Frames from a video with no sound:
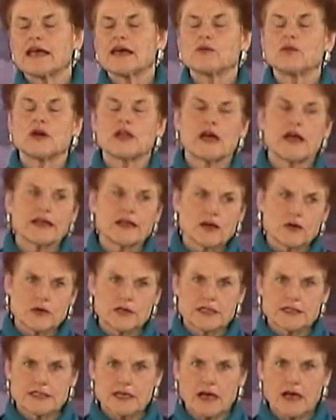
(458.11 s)
And when I go
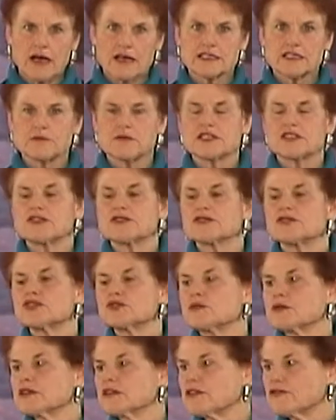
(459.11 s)
in as a hospice
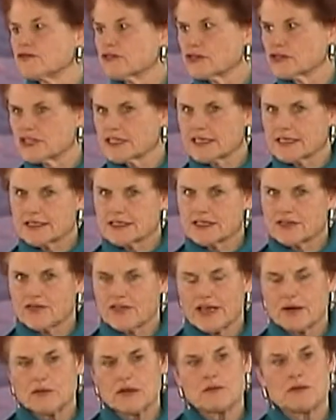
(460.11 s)
nurse, one of the first things the
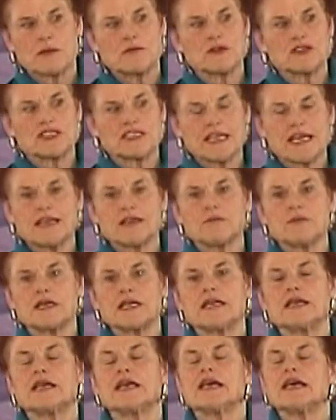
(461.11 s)
family members say to
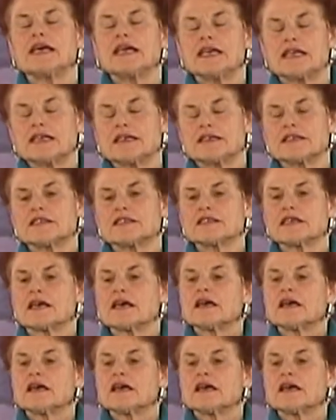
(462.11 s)
me is,